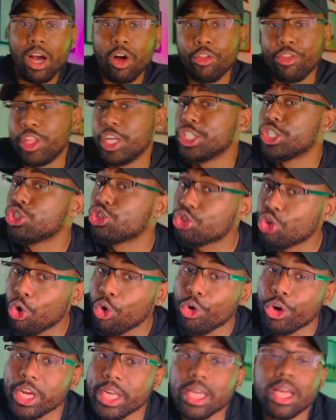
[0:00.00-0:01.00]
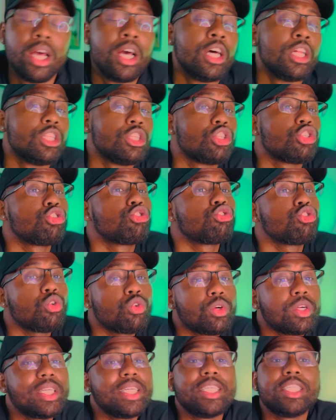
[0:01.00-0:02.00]
the story
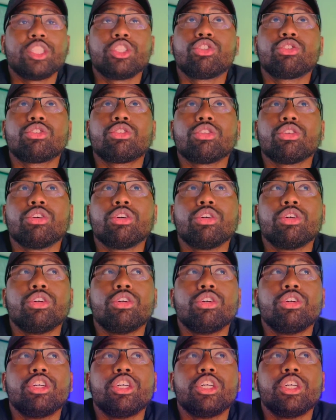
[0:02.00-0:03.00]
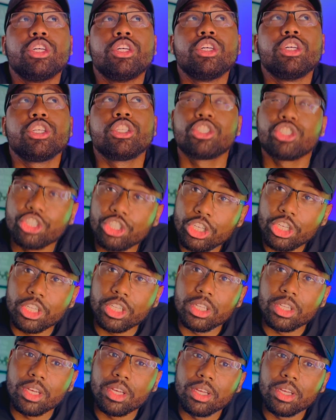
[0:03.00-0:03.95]
is good.